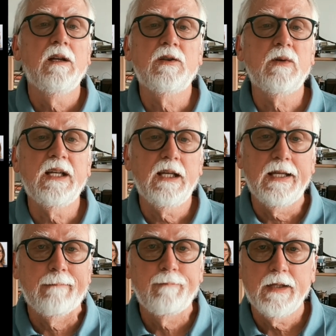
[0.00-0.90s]

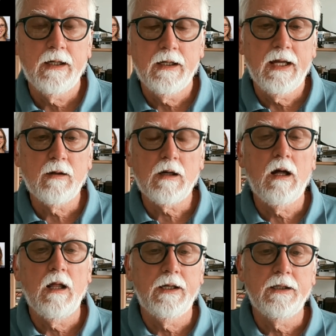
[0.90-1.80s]
drinking uh,
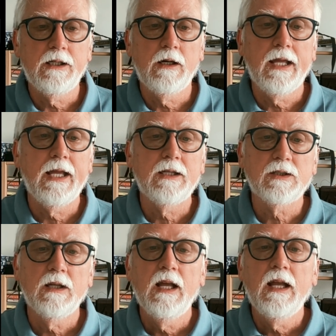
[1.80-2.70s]
alcohol at a young age,